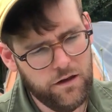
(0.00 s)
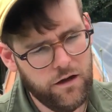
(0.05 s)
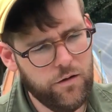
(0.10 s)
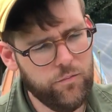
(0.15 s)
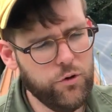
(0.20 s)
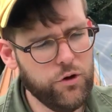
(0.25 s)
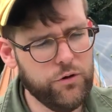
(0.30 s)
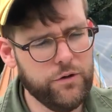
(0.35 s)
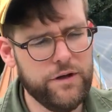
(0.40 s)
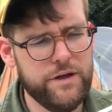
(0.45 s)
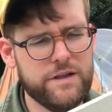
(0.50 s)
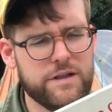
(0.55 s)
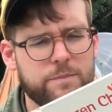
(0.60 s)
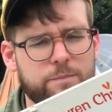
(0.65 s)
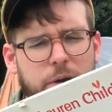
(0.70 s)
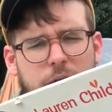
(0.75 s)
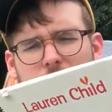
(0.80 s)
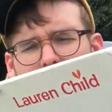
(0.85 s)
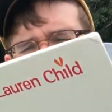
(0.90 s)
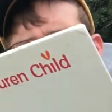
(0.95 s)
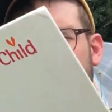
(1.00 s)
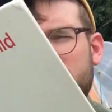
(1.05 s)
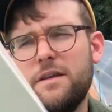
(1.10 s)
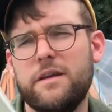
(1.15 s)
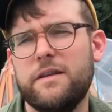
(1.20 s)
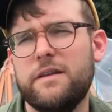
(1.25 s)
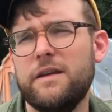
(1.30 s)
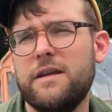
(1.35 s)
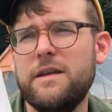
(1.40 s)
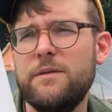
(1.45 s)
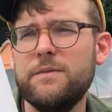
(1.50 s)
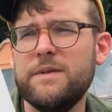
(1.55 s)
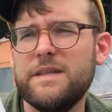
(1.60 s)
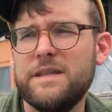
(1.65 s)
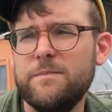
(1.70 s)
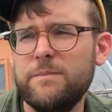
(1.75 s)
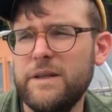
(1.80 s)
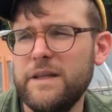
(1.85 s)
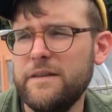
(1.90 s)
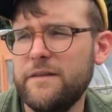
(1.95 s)
Elmore Green's parents thought that he was
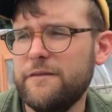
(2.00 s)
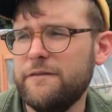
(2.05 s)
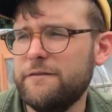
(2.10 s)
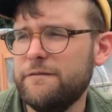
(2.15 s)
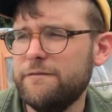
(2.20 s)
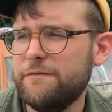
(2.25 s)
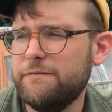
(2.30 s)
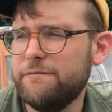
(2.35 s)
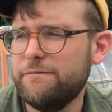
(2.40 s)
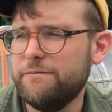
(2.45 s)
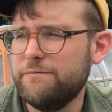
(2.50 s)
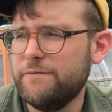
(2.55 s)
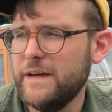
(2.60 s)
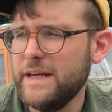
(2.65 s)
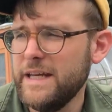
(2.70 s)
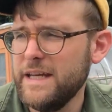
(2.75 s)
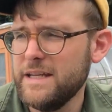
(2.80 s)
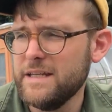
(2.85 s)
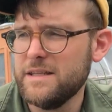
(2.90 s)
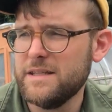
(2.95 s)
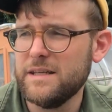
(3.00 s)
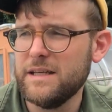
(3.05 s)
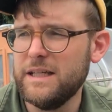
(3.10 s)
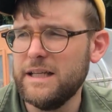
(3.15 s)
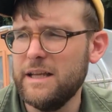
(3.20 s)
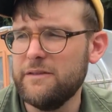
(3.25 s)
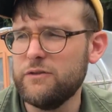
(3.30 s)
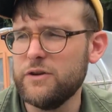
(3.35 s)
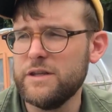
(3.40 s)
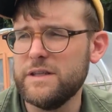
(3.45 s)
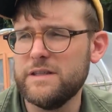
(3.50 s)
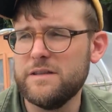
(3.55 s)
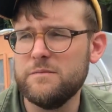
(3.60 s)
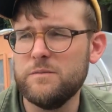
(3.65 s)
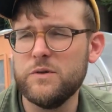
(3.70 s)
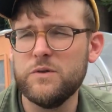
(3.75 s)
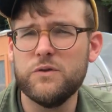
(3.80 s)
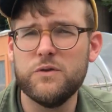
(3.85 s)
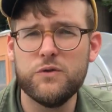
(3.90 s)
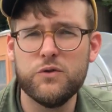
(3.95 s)
simply the funniest, cleverest,
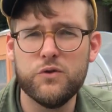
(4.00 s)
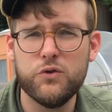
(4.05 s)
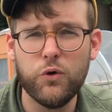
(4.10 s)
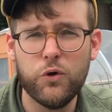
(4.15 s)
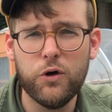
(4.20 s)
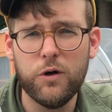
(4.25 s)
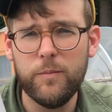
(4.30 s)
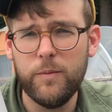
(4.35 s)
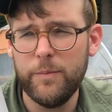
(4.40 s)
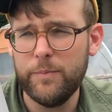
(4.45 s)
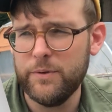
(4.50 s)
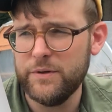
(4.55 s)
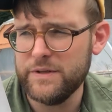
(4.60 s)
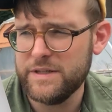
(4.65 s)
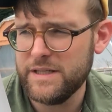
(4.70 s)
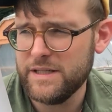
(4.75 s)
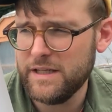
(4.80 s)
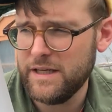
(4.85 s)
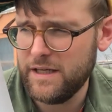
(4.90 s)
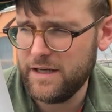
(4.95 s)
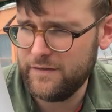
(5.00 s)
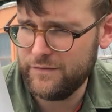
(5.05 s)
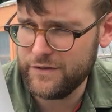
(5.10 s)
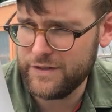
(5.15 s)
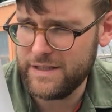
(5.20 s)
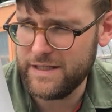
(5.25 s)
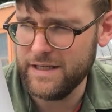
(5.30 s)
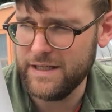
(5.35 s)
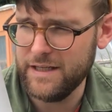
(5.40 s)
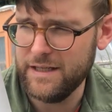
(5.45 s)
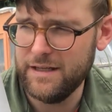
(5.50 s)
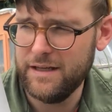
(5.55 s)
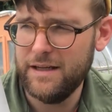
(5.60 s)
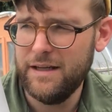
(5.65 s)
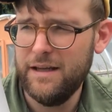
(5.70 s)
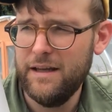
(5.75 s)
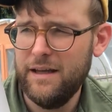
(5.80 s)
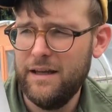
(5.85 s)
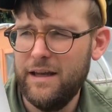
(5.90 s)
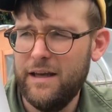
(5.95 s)
and most adorable person they had ever seen.
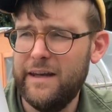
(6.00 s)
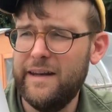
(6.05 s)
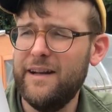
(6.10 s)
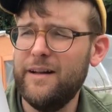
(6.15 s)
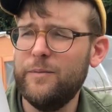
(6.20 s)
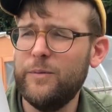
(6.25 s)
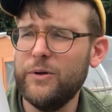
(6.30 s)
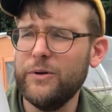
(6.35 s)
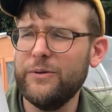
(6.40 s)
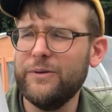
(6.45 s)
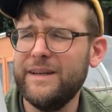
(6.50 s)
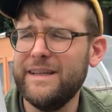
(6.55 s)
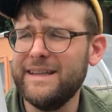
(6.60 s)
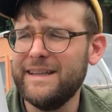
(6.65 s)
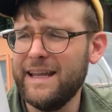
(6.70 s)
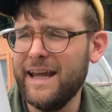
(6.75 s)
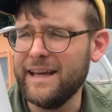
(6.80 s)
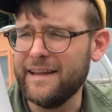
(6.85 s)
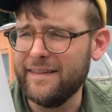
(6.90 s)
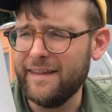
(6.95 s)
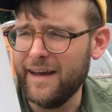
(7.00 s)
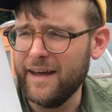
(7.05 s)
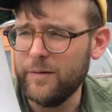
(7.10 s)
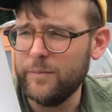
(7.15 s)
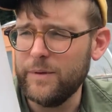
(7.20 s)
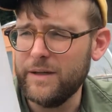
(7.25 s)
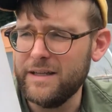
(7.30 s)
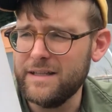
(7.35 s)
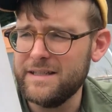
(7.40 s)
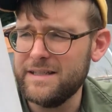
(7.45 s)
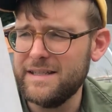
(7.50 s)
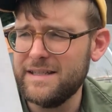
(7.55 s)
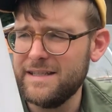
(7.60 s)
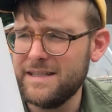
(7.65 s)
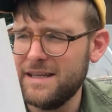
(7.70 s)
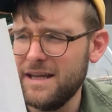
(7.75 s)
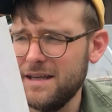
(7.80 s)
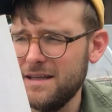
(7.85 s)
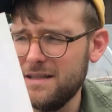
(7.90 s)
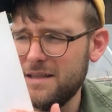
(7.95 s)
And Elmore Green liked that because it
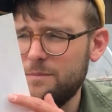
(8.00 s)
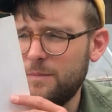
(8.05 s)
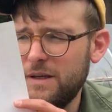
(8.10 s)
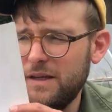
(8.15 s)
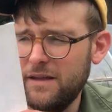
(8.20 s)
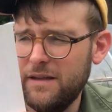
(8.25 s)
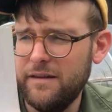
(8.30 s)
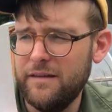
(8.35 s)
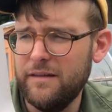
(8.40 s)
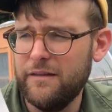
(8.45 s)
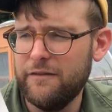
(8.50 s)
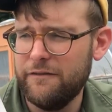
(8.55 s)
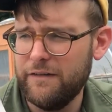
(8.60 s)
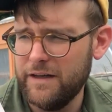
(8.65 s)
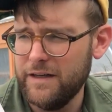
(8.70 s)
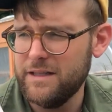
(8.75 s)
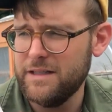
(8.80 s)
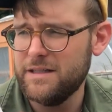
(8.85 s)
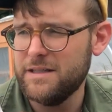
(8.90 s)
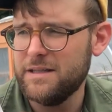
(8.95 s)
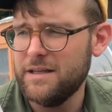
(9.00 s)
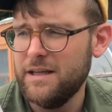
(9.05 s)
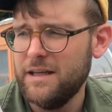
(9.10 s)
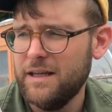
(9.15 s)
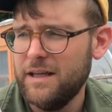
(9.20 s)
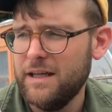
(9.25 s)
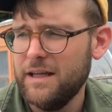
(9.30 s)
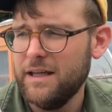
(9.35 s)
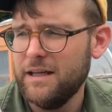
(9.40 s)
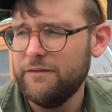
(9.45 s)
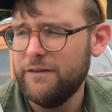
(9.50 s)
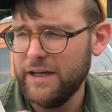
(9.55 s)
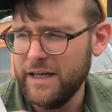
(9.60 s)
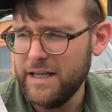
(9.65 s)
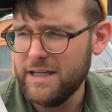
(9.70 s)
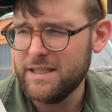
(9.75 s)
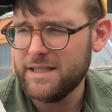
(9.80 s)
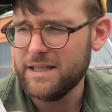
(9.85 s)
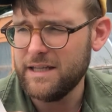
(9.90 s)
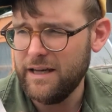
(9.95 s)
is nice to be the funnest,
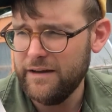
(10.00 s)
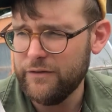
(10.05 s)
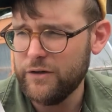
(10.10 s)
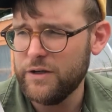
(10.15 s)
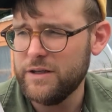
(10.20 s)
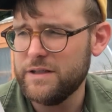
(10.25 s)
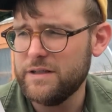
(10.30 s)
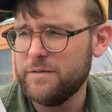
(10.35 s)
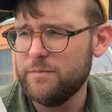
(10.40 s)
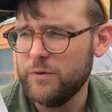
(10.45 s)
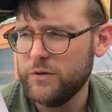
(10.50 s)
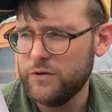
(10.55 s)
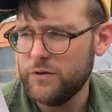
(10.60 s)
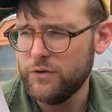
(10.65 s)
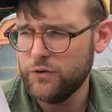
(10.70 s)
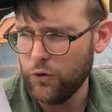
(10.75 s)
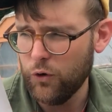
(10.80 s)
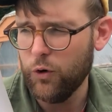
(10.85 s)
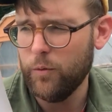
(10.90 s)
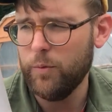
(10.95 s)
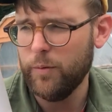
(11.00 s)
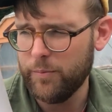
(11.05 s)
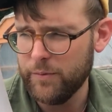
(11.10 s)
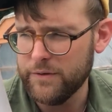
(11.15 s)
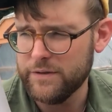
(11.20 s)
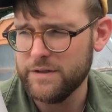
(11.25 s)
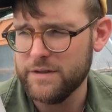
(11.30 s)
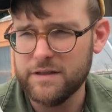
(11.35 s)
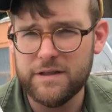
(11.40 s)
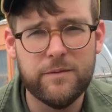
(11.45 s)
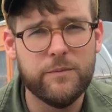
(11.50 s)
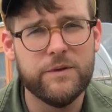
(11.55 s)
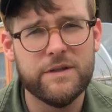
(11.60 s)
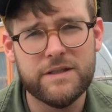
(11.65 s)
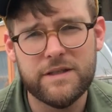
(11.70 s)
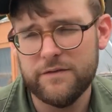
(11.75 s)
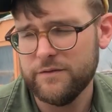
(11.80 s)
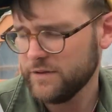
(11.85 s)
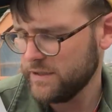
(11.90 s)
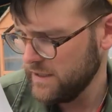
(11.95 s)
funniest, cleverest, most adorable person someone
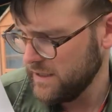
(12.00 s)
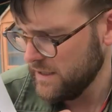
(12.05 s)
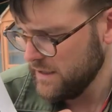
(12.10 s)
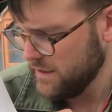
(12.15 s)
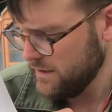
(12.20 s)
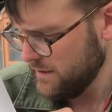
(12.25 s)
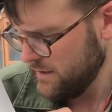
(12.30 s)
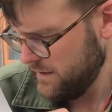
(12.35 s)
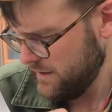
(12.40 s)
has ever seen.